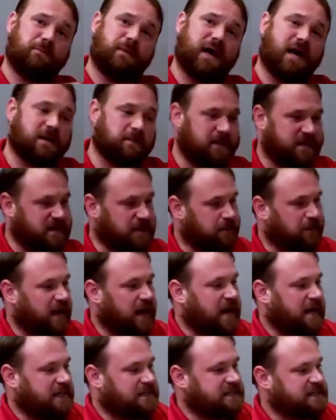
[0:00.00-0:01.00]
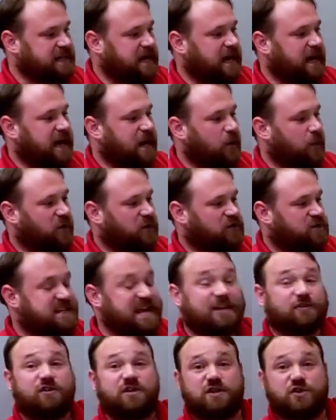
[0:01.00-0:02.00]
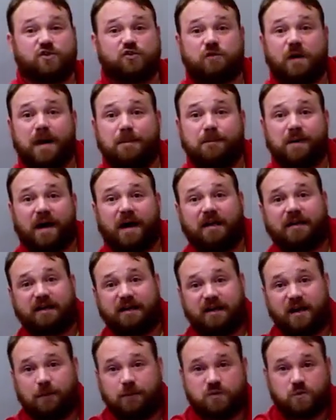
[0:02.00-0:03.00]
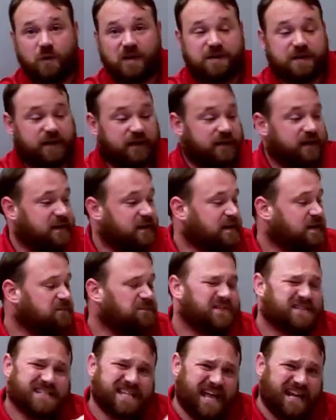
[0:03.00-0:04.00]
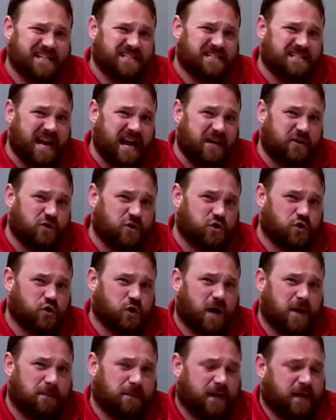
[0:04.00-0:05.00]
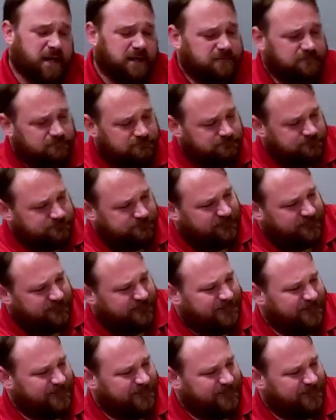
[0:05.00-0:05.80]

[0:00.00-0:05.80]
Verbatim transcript: down bottom in the box, uh, which is actually the tripod that comes with it. It's not a standard tripod.